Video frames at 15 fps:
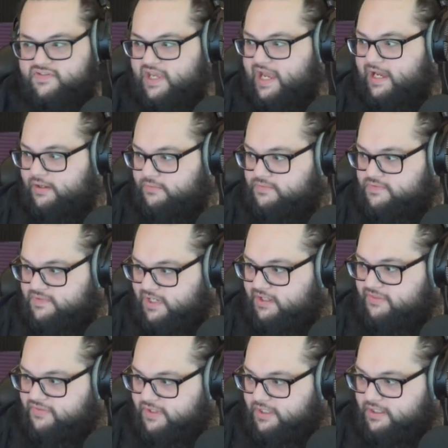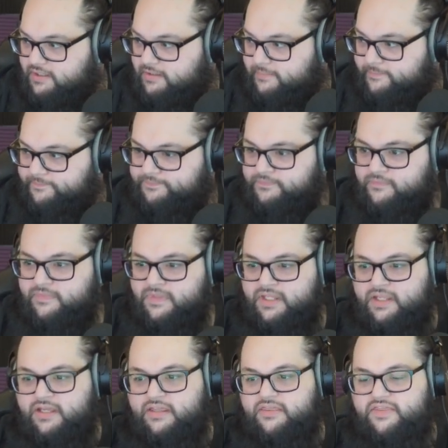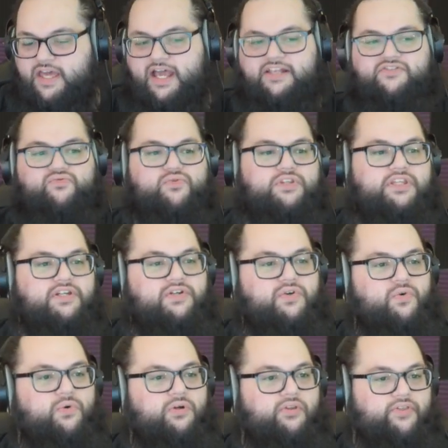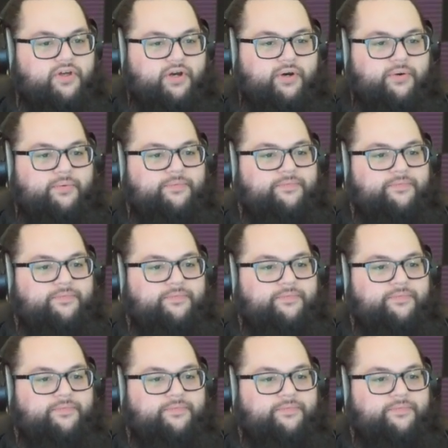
sounds, I think. That's really cool, though.